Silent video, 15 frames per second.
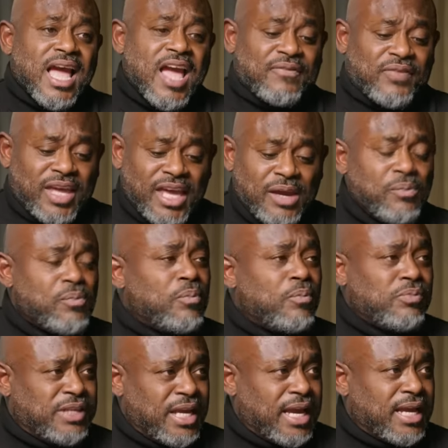If he
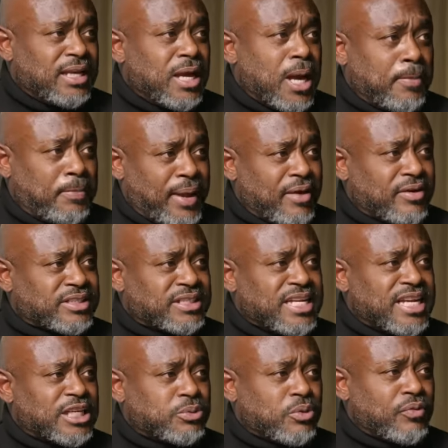did a pair of
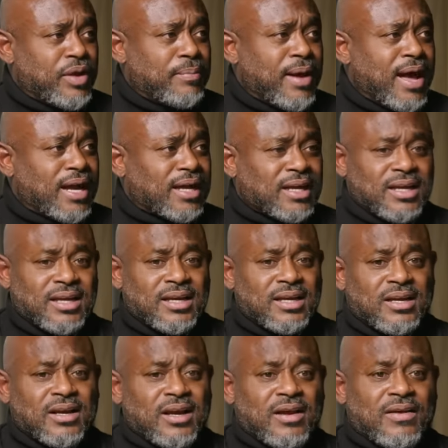sneakers with Reebok,
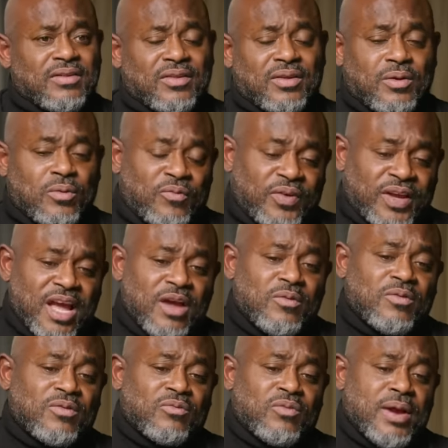
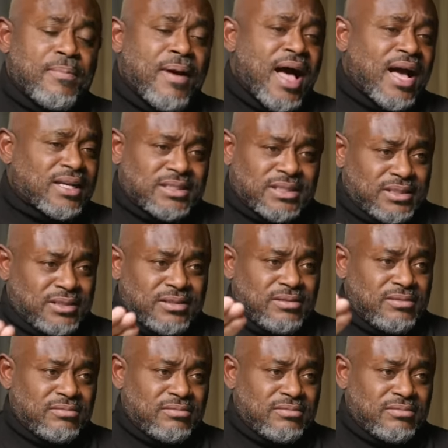forget Reebok's